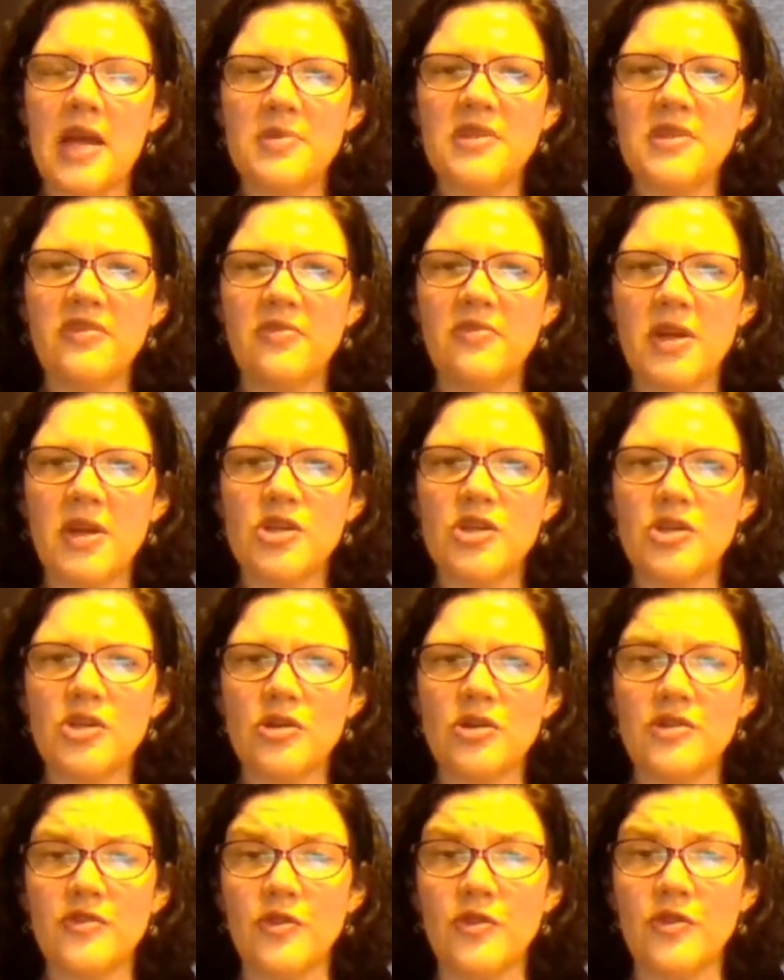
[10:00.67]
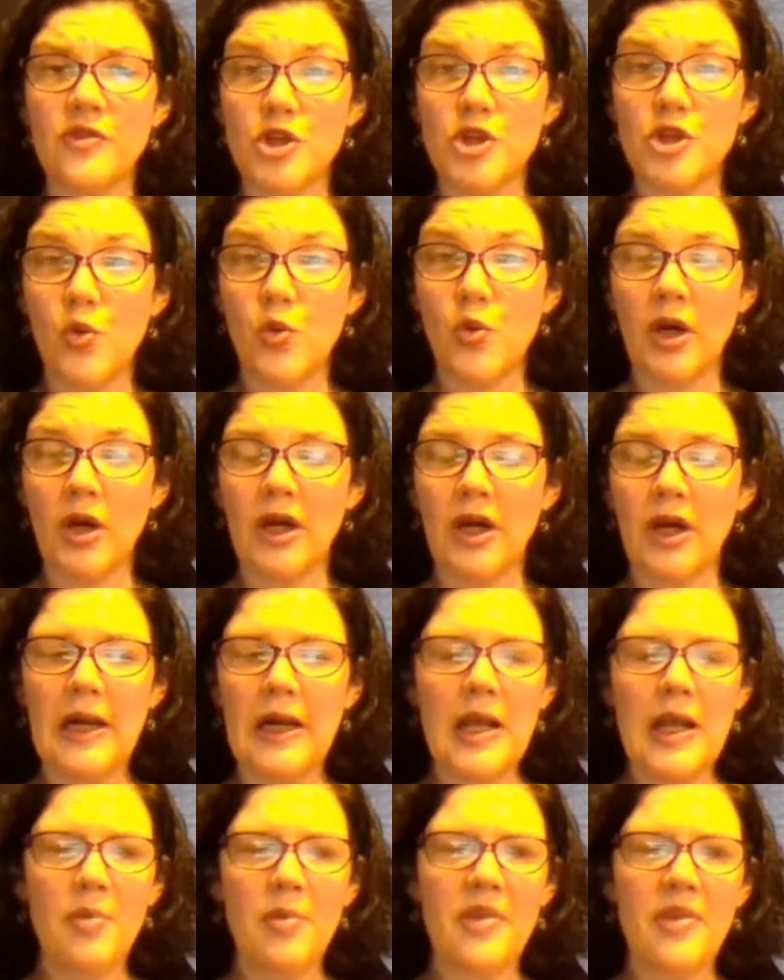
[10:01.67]
of mixtures for sure,
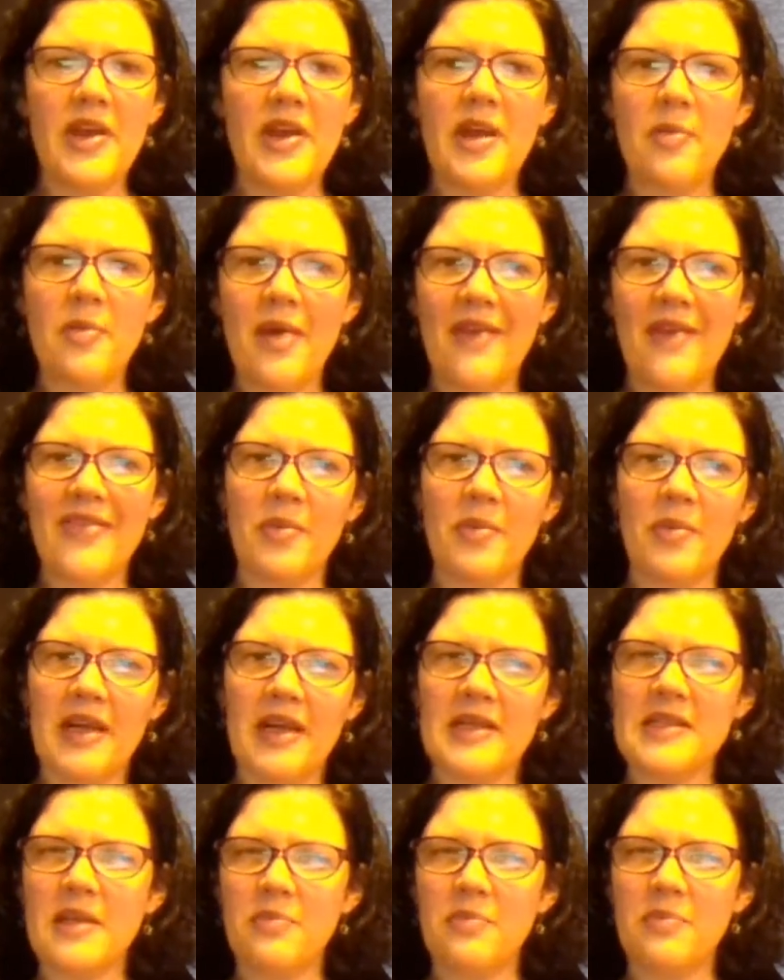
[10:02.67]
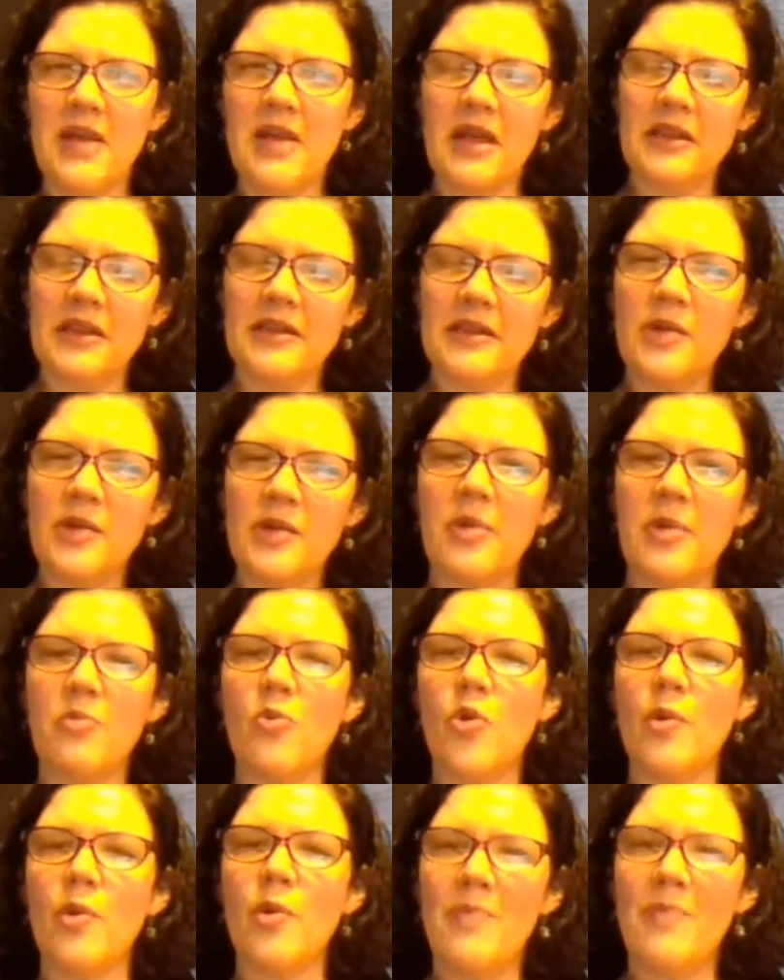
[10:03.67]
but think about them, like I said, being a little bit
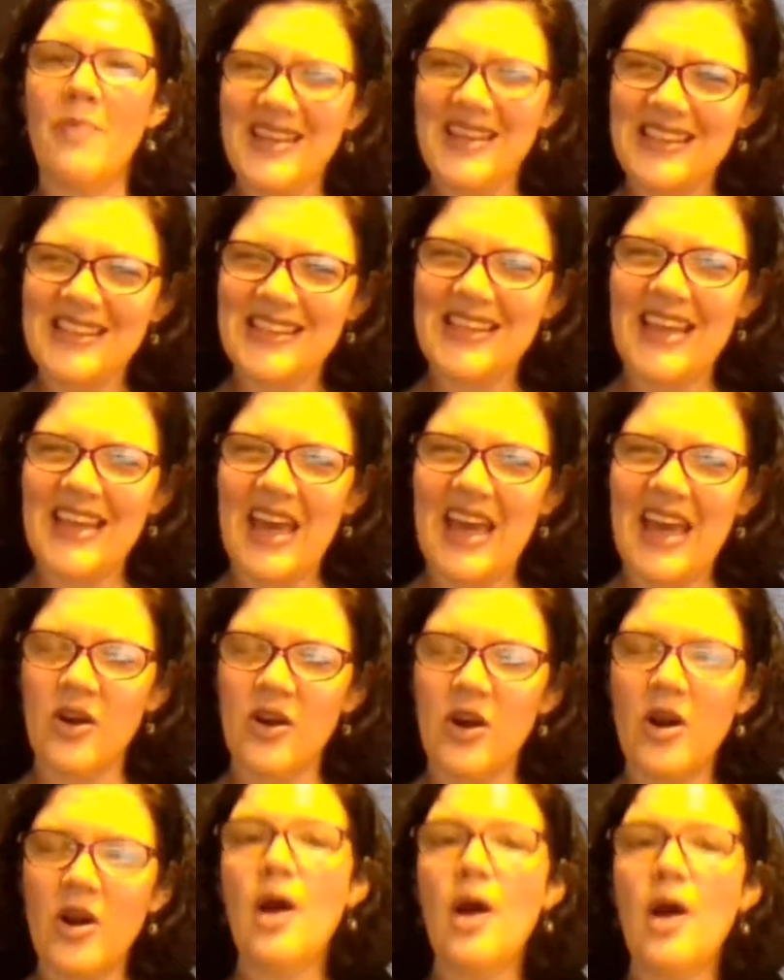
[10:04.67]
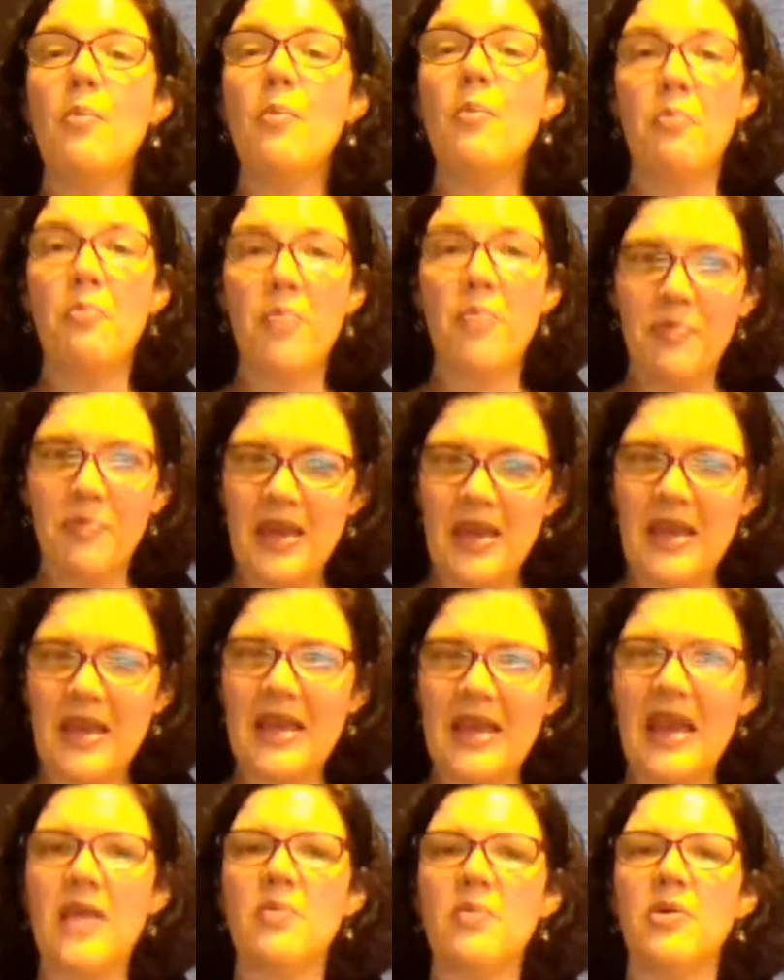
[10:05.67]
more mixed together, but being
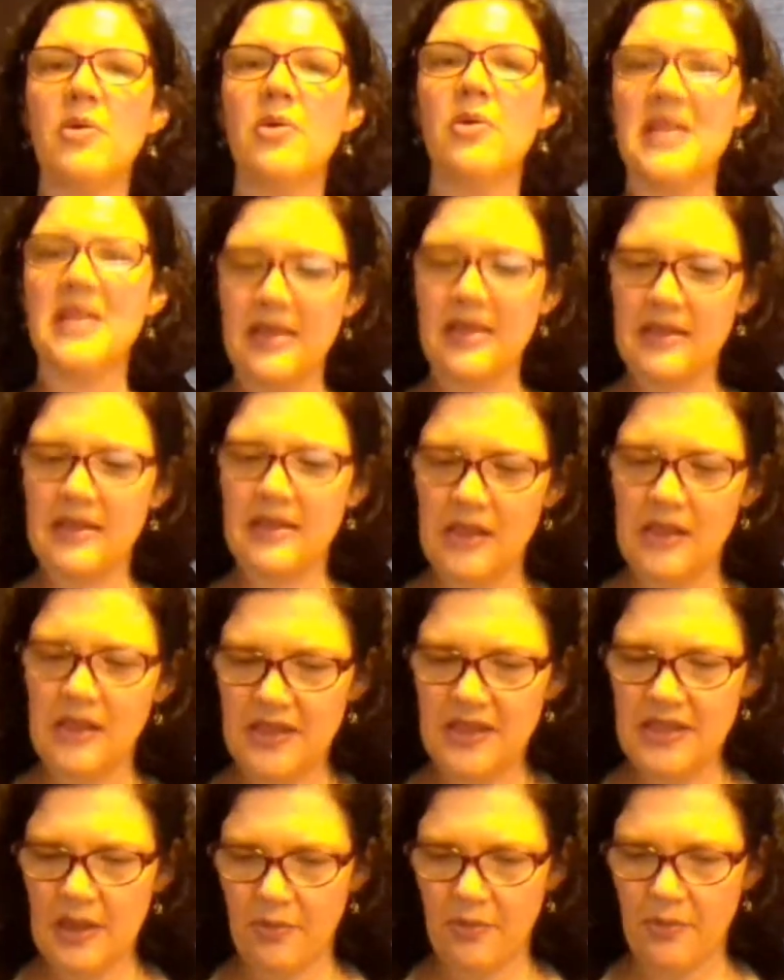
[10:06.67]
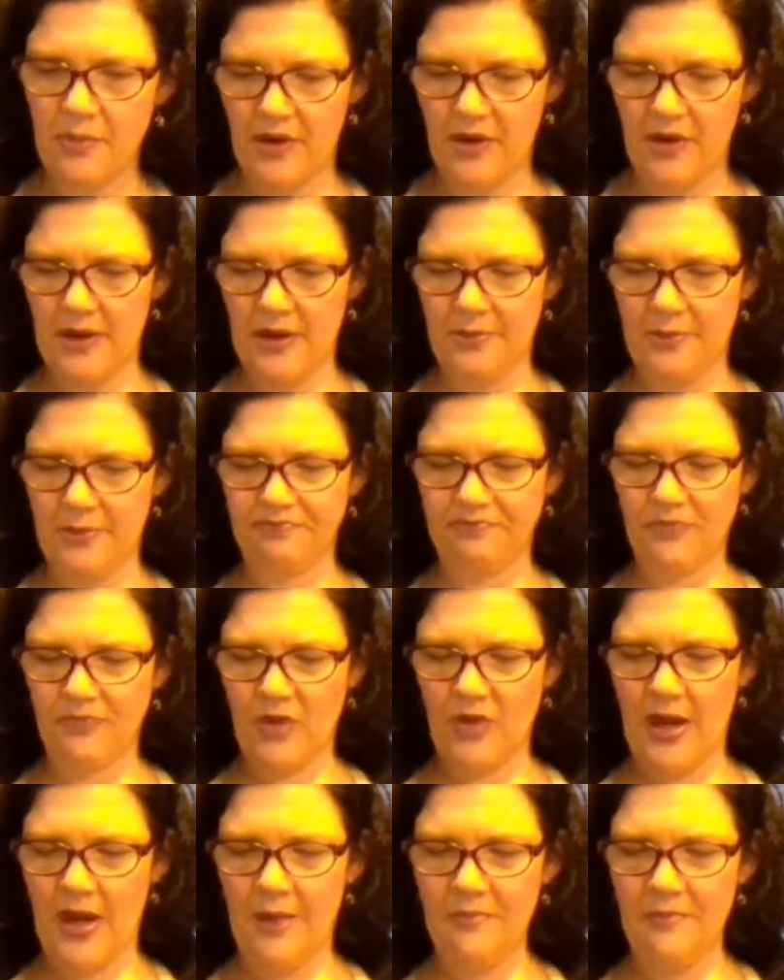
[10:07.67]
able to easily be separated. Okay.